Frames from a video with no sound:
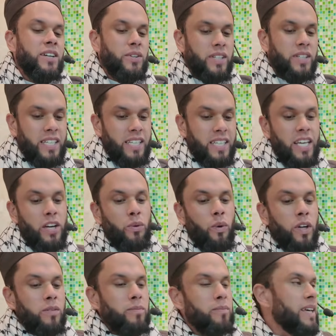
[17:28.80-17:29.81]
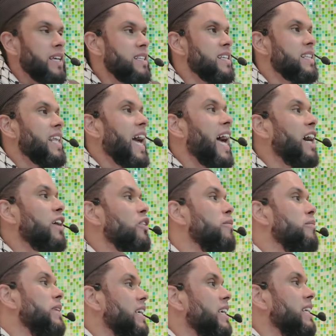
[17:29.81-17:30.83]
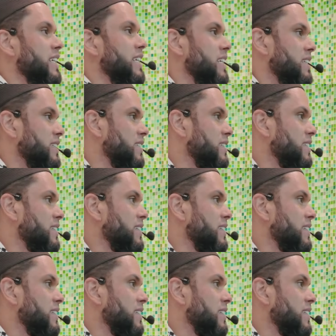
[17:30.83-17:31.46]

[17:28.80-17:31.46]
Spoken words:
Okay. What makes it Haram area?